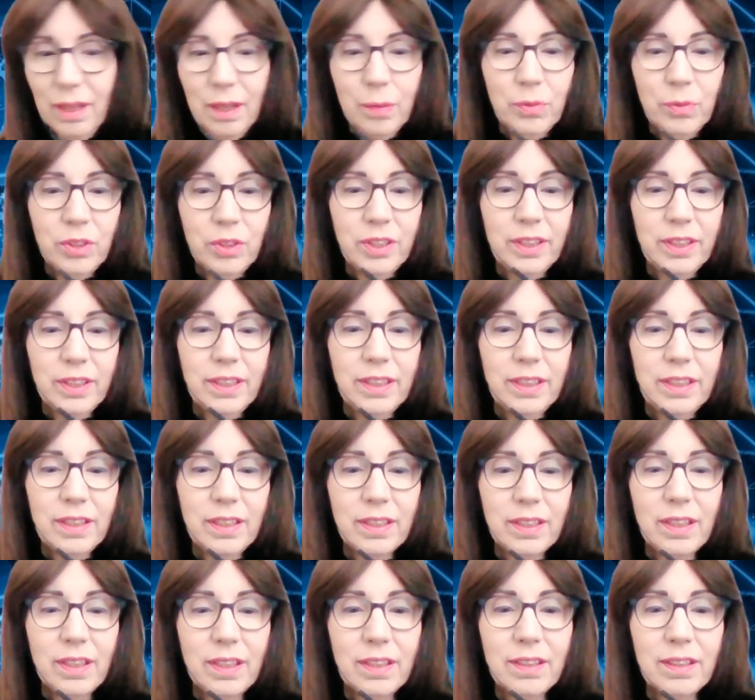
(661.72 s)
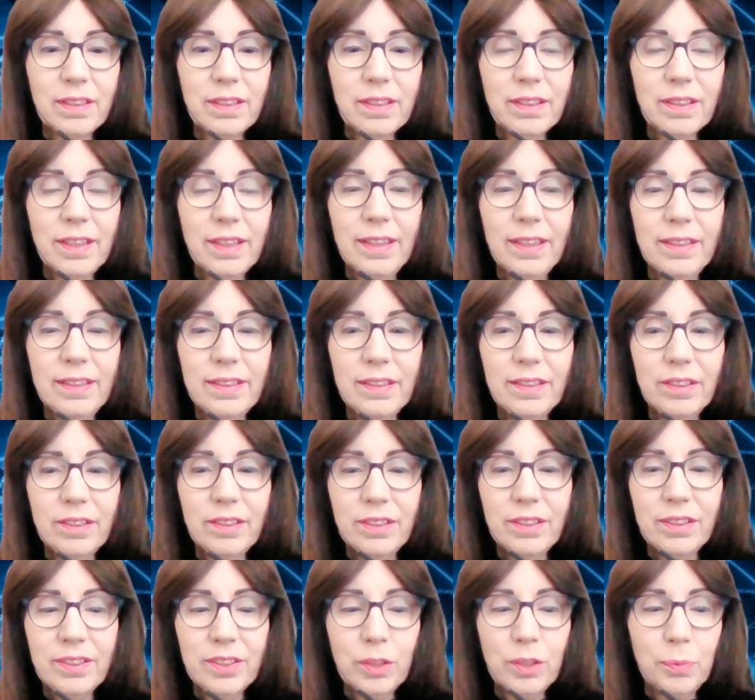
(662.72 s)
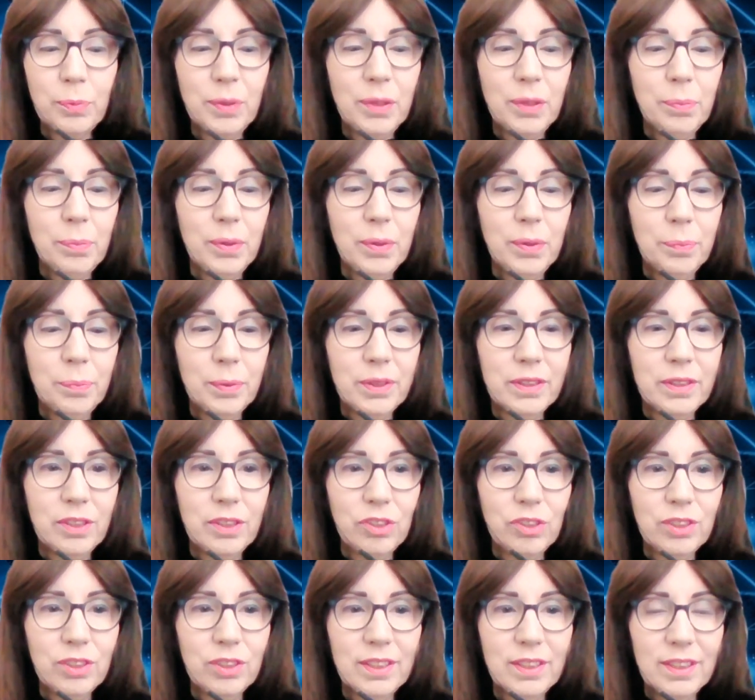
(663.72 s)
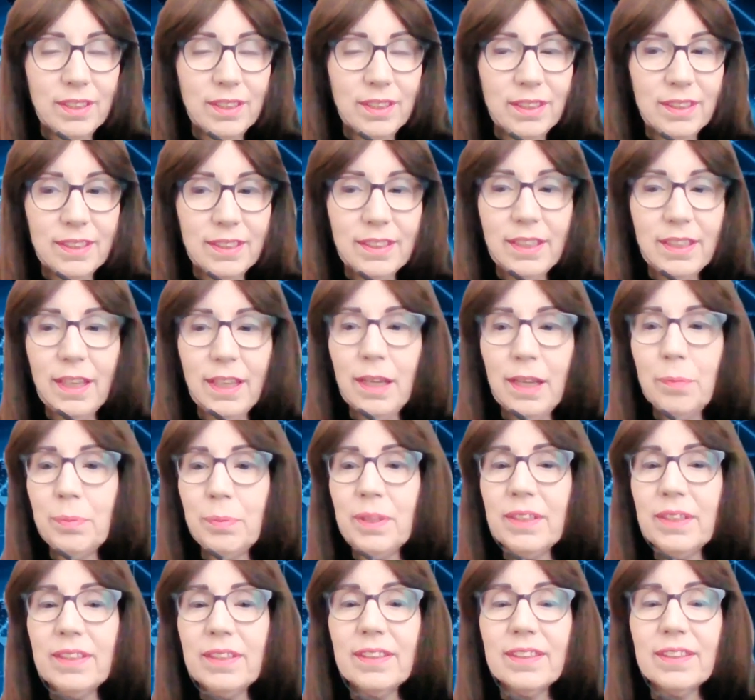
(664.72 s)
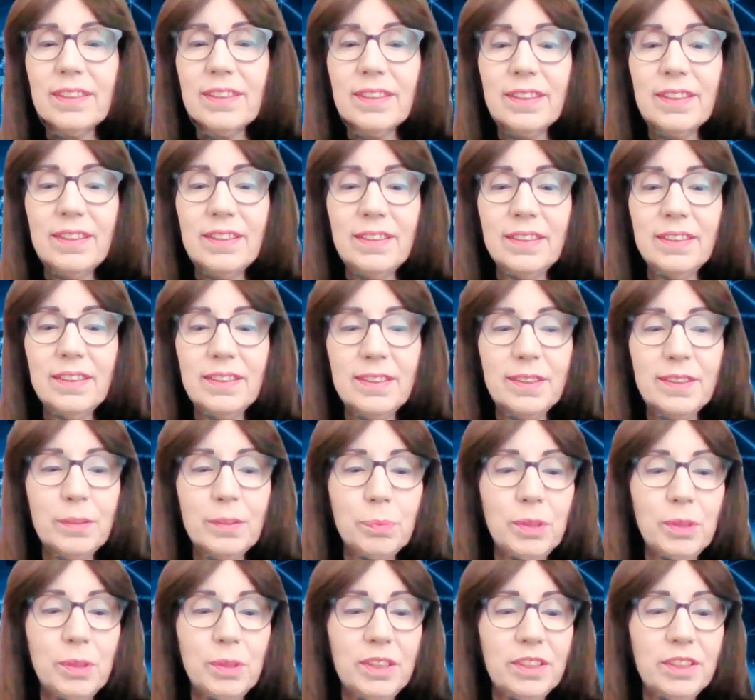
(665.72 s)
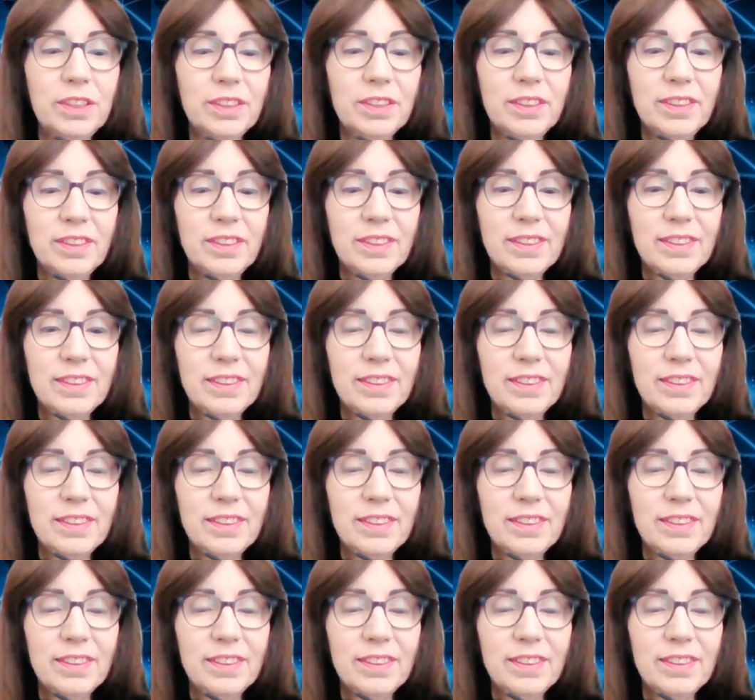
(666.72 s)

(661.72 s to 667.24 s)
I'm really glad there are so many people interested in this topic and in the speaker.